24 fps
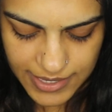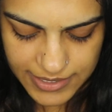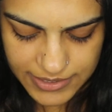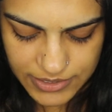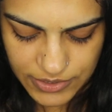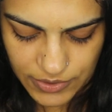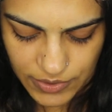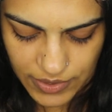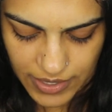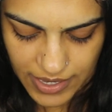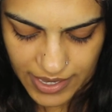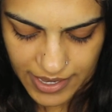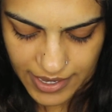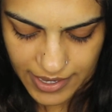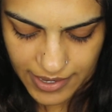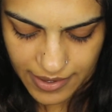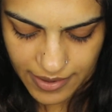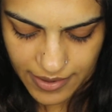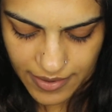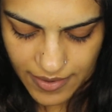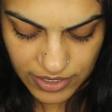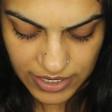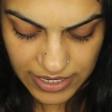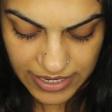it's okay.
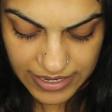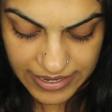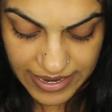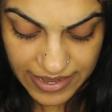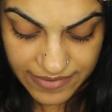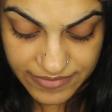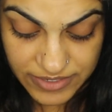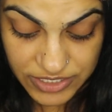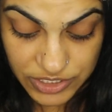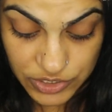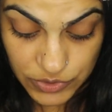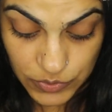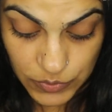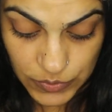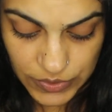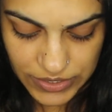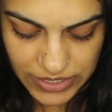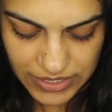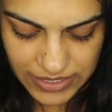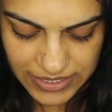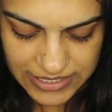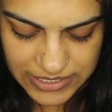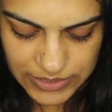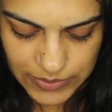Okay, lavender
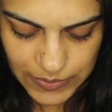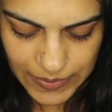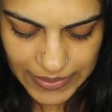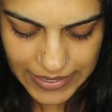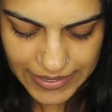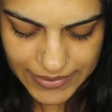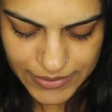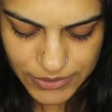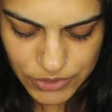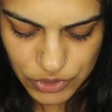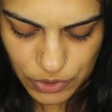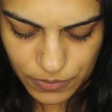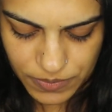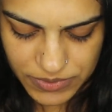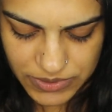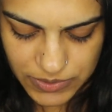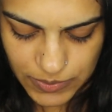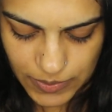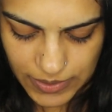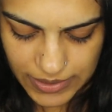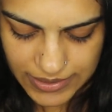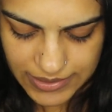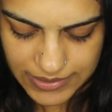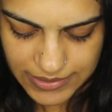oil is quite at the top as
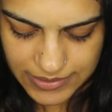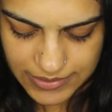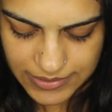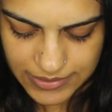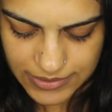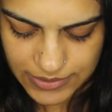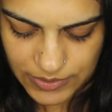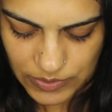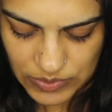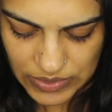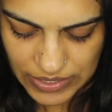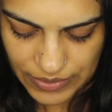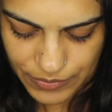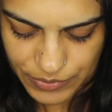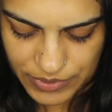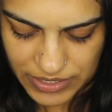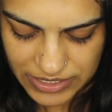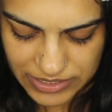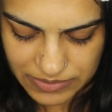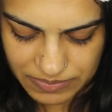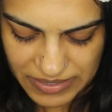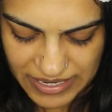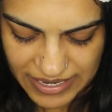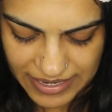well, so that would
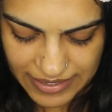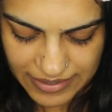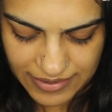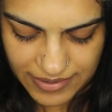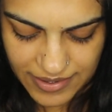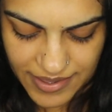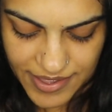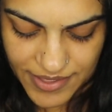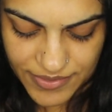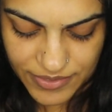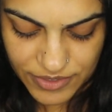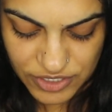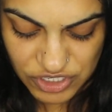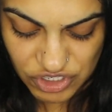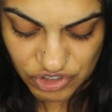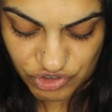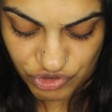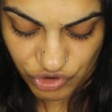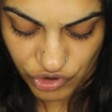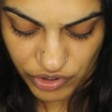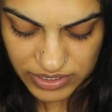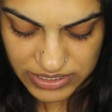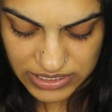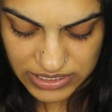explain the
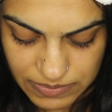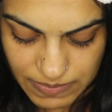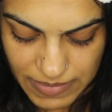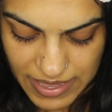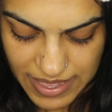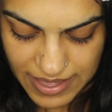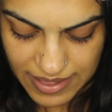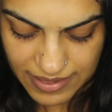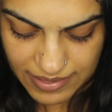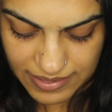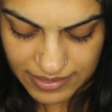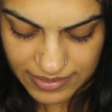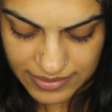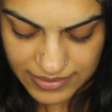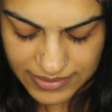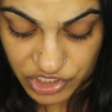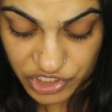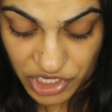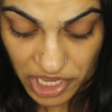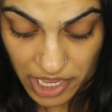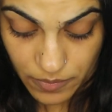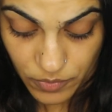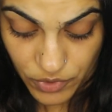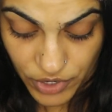strong smell.
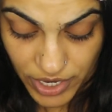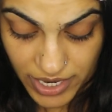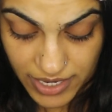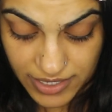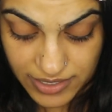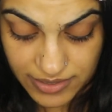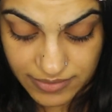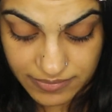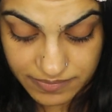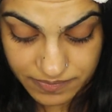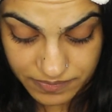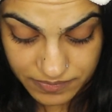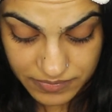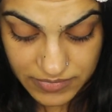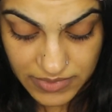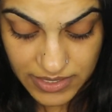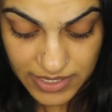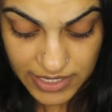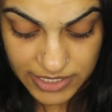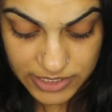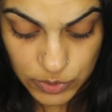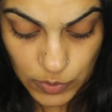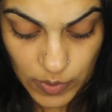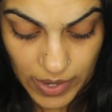Turmeric
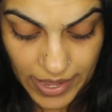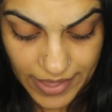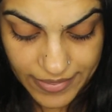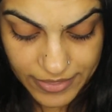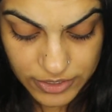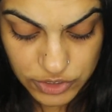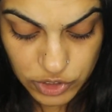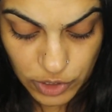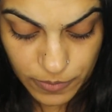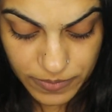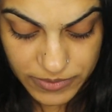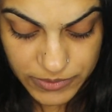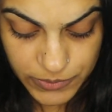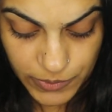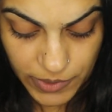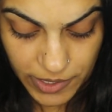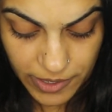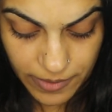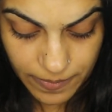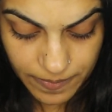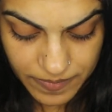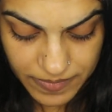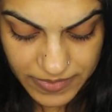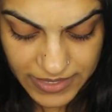is quite at the top as
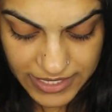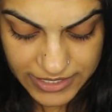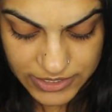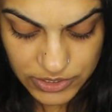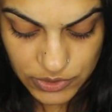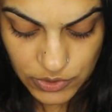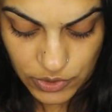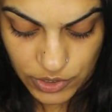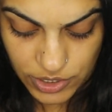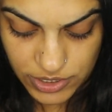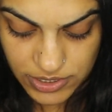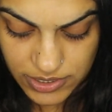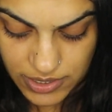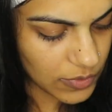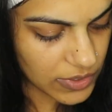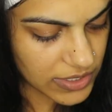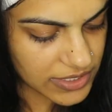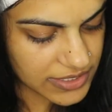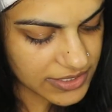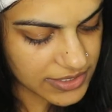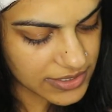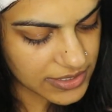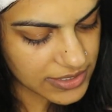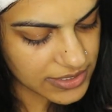well. That's good. What
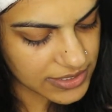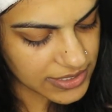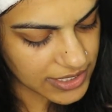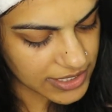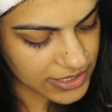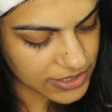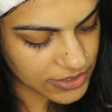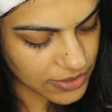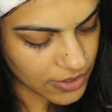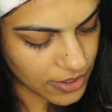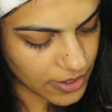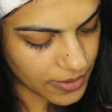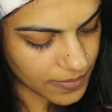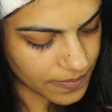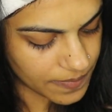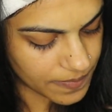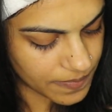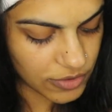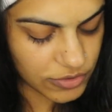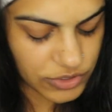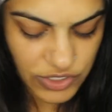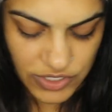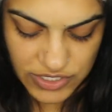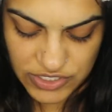else does it say it's got?
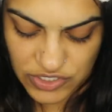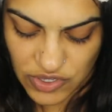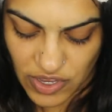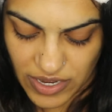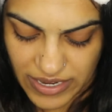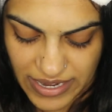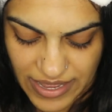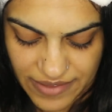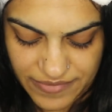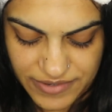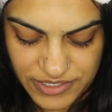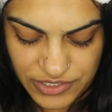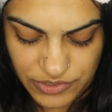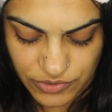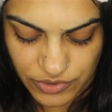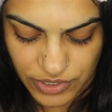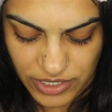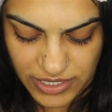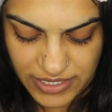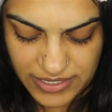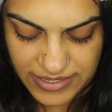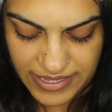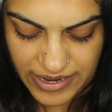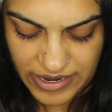Also, it's got lavender
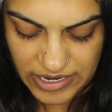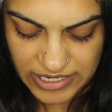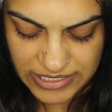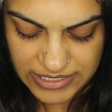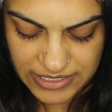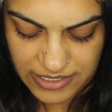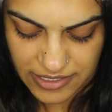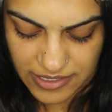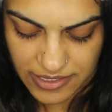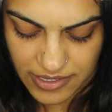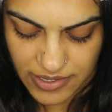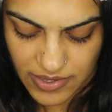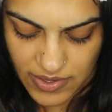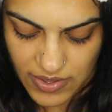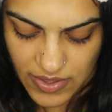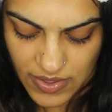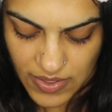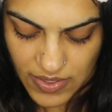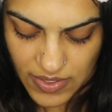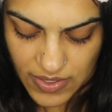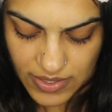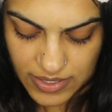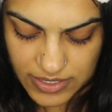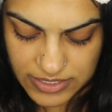oil in there as
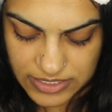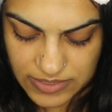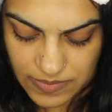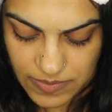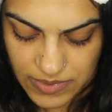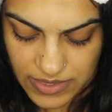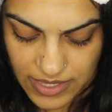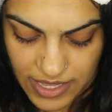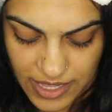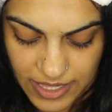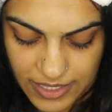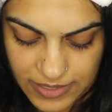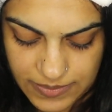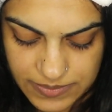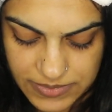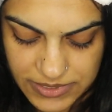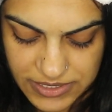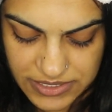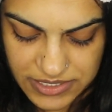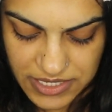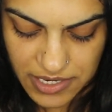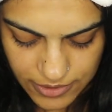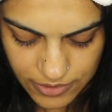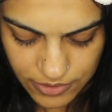something that helps the
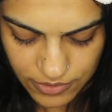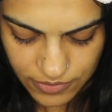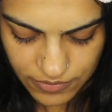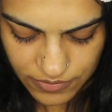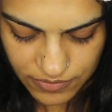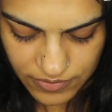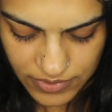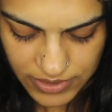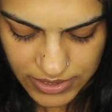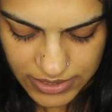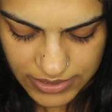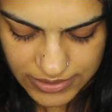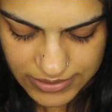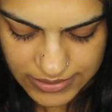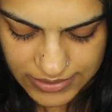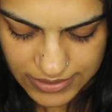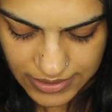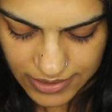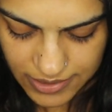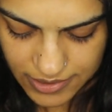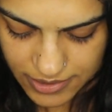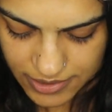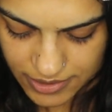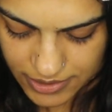skin. I don't really
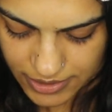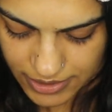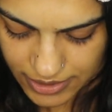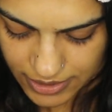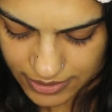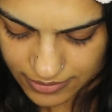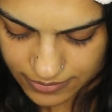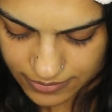see honey.